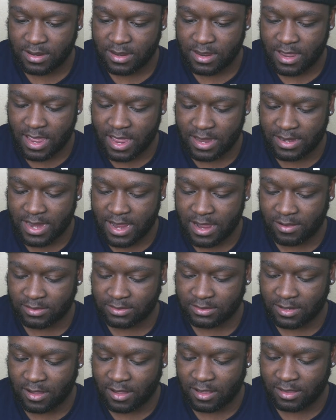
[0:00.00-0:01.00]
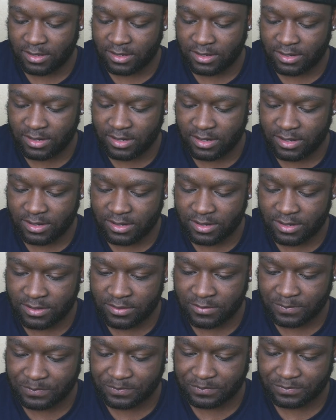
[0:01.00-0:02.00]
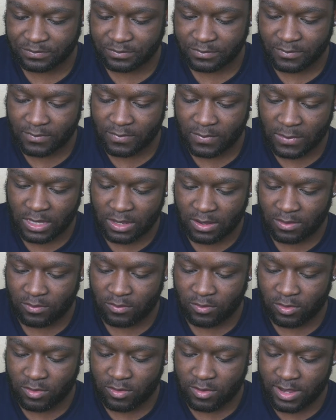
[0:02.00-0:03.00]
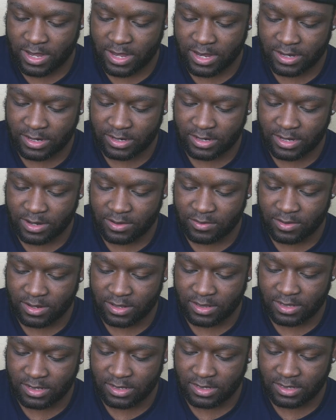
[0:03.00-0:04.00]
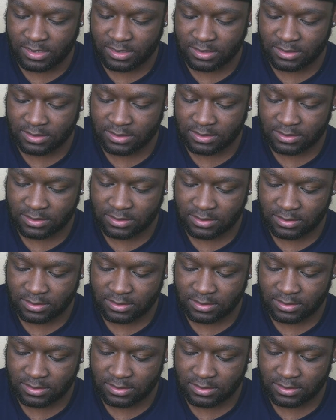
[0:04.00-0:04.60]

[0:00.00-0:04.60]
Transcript: And now it's all in here. We'll go ahead and get rid of these